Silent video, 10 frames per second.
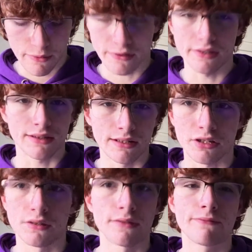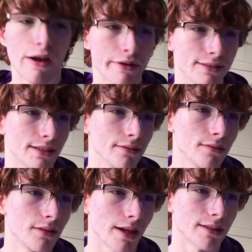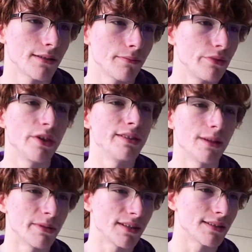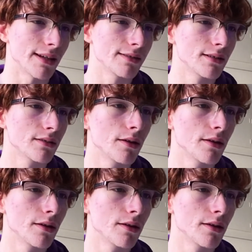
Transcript: both these conditions. Very easy, like these numbers exist.